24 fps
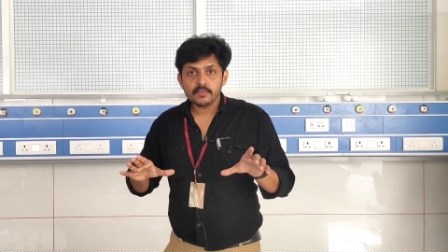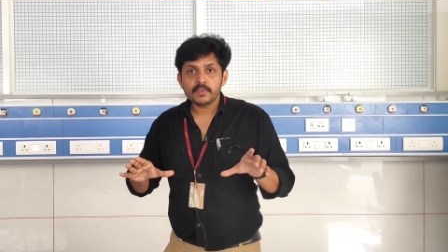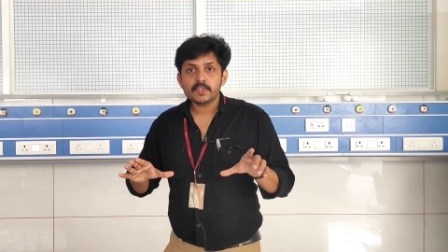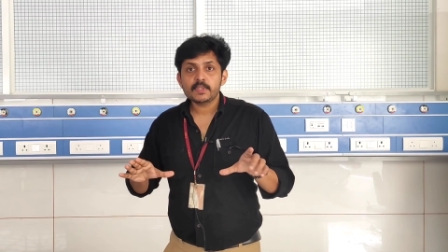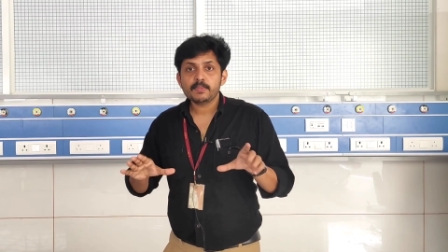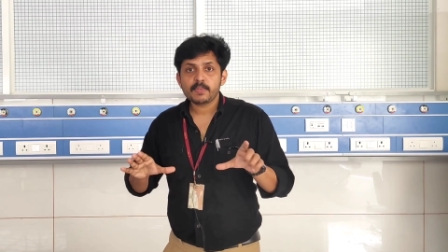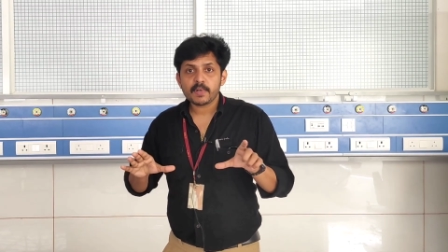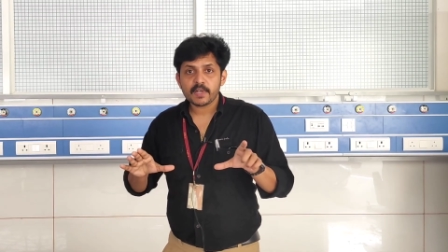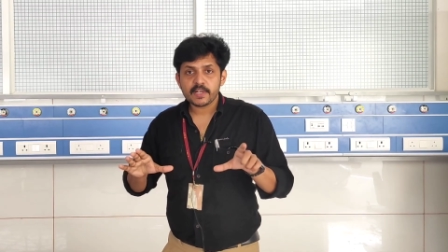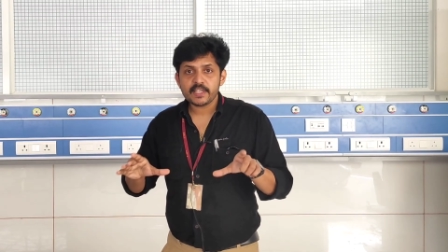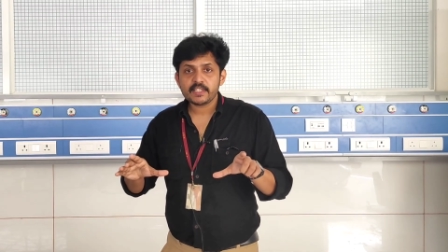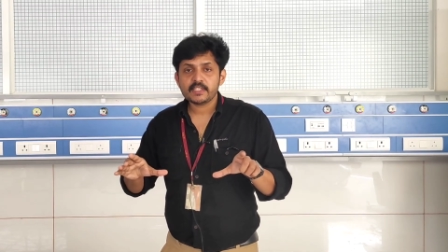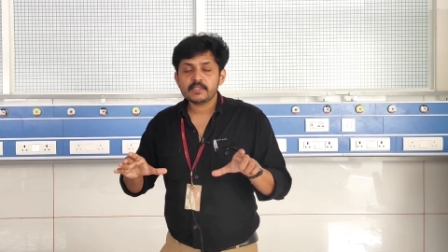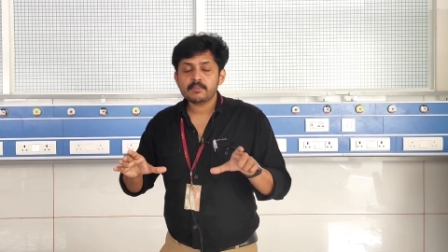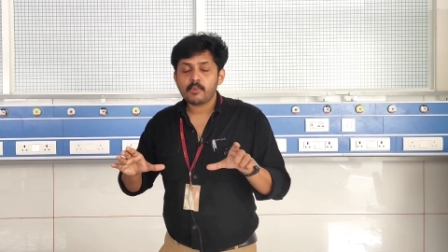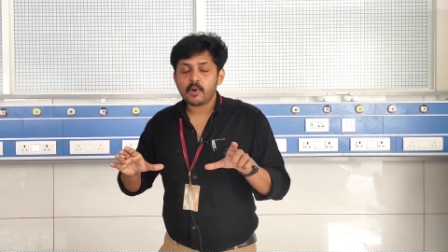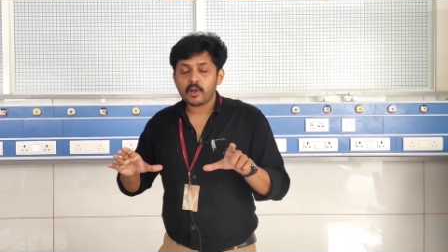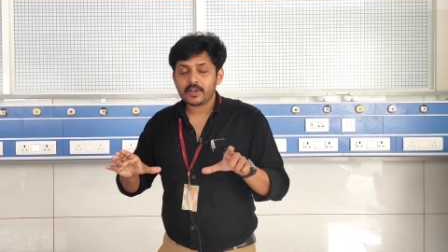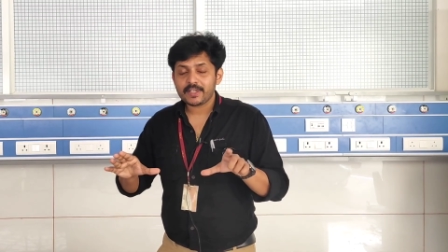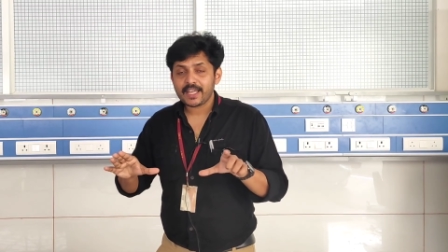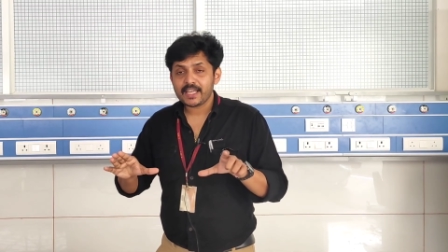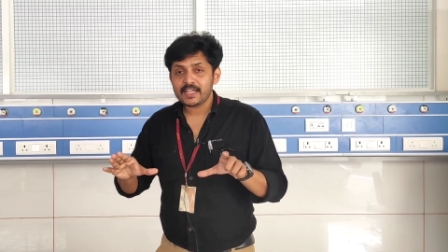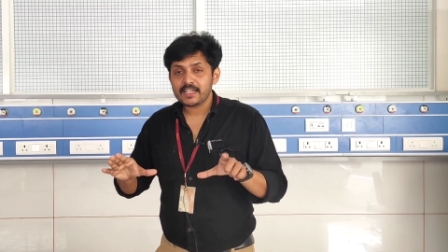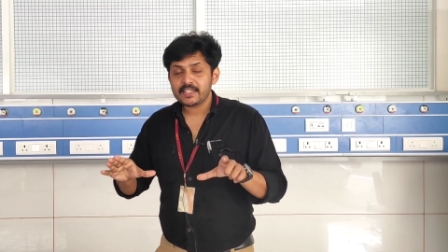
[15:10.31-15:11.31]
which predicts
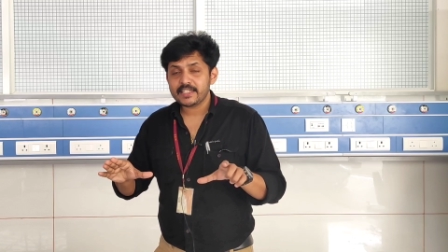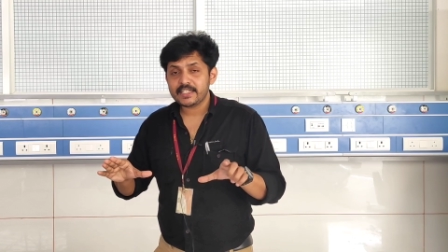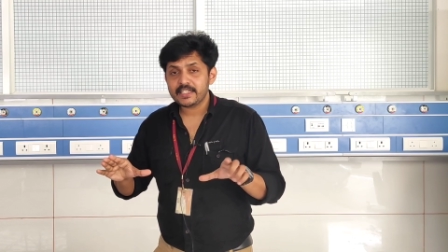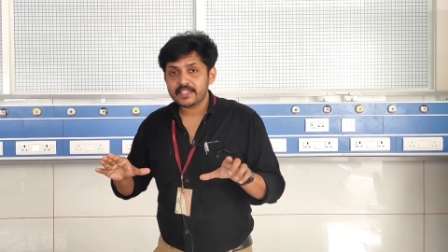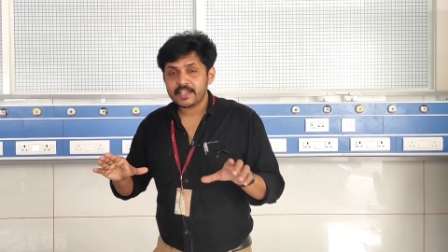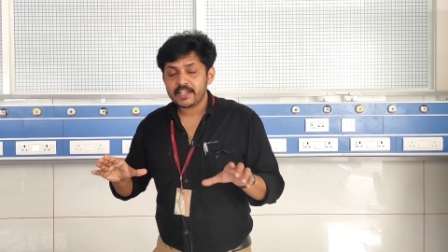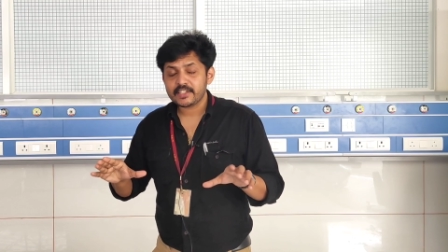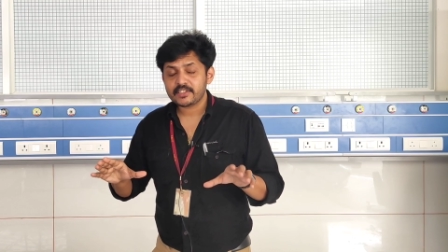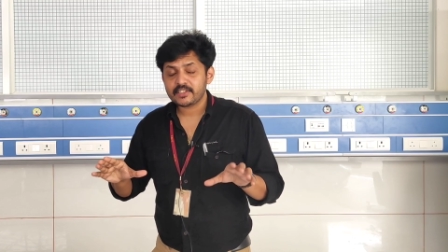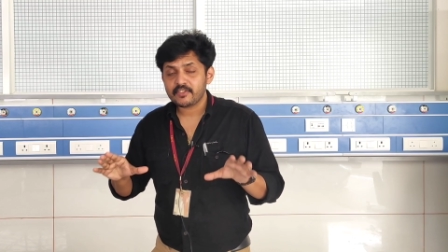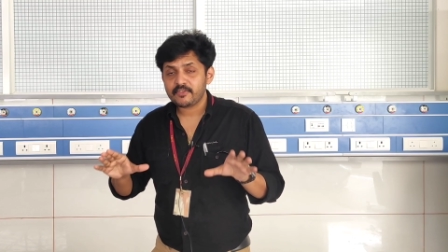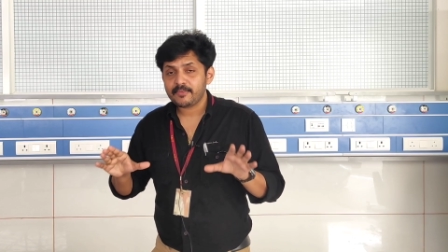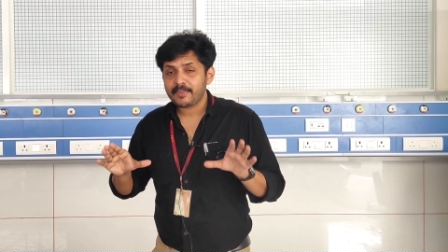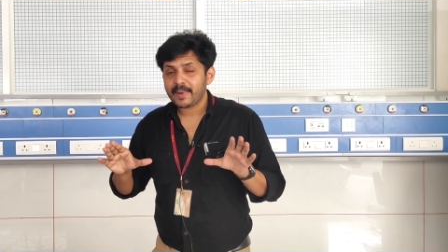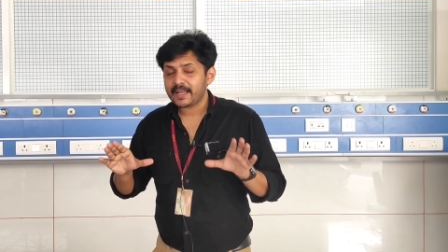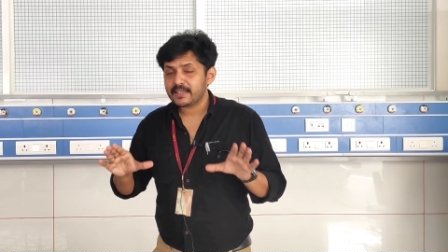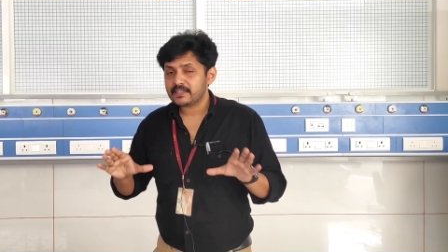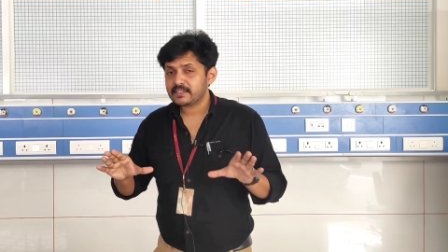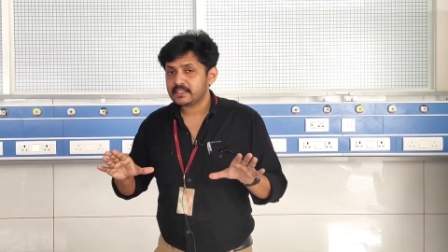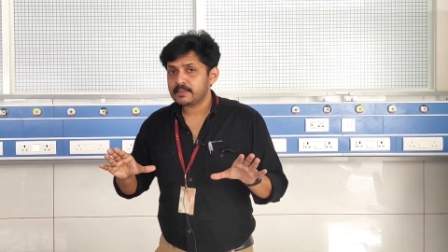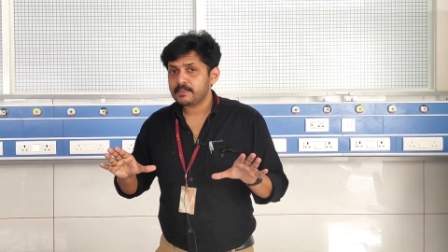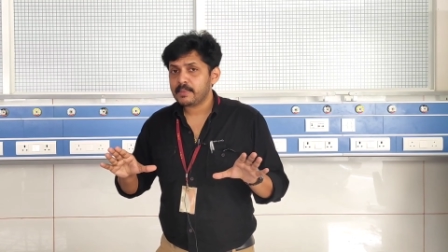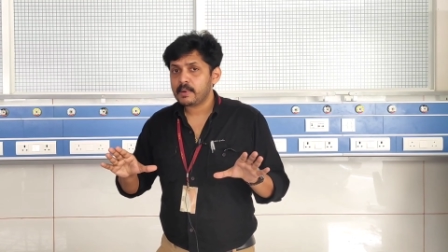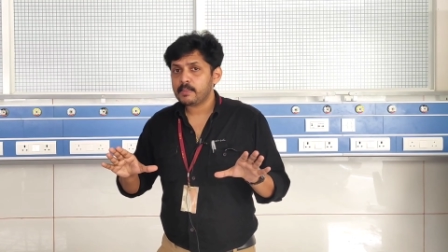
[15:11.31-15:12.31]
mortality in case of
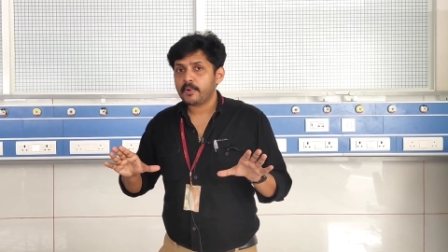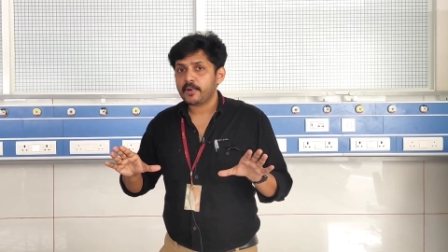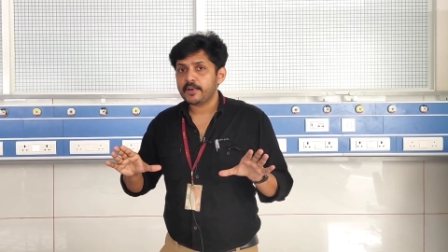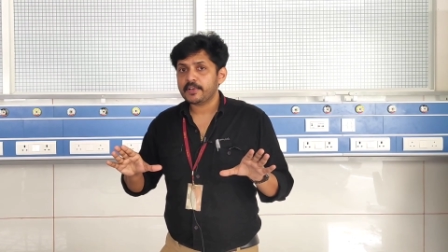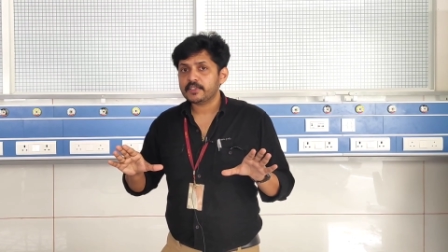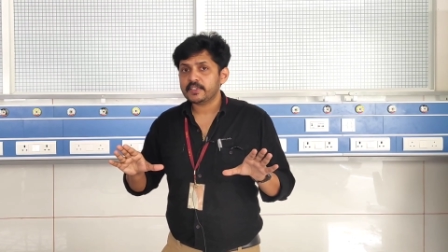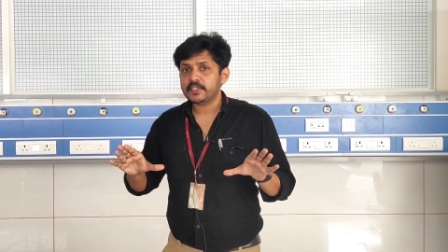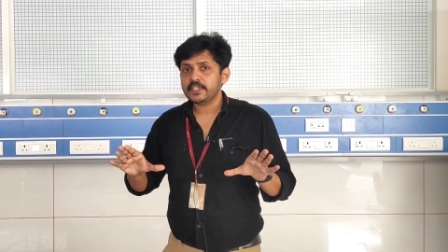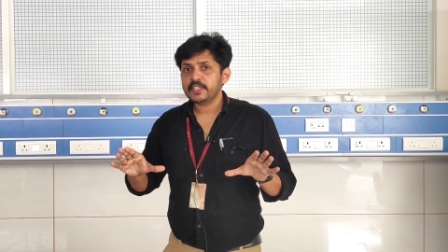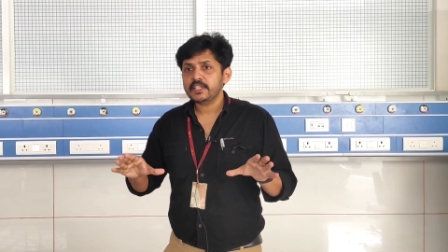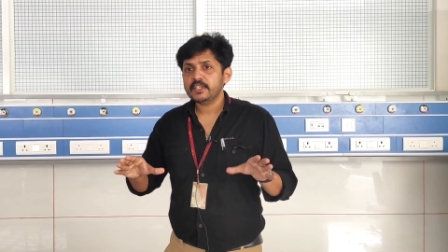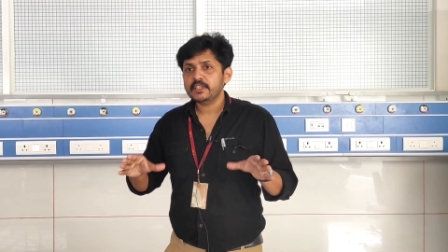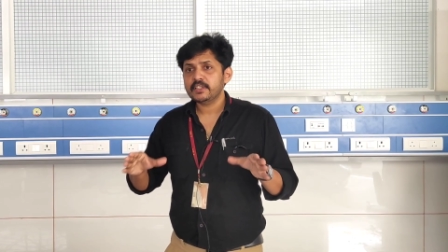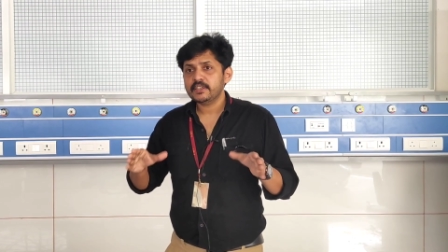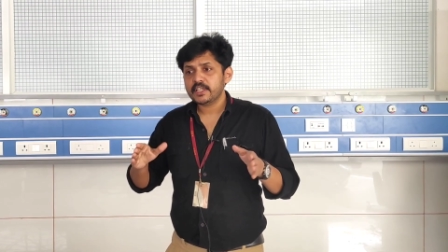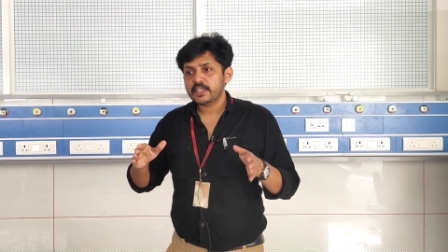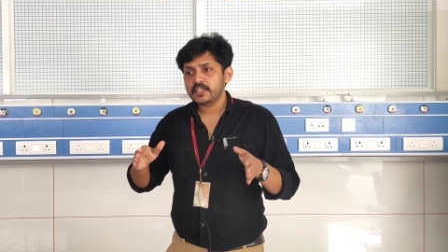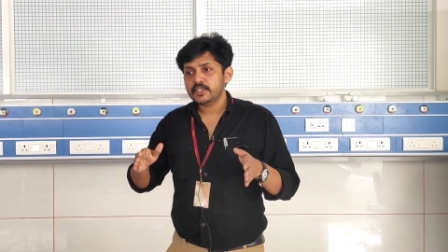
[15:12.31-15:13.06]
paracetamol poisoning,